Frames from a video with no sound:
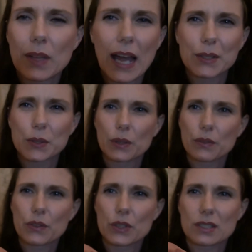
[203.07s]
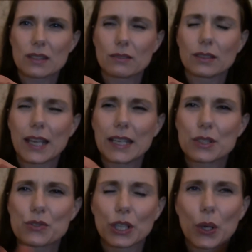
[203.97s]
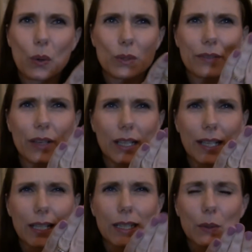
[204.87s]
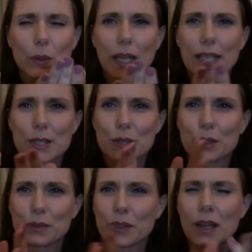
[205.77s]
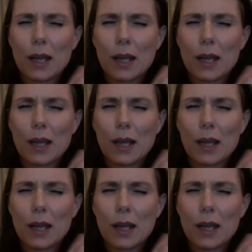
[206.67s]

I don't know, there's light is really awkward. I've got like a little light sort of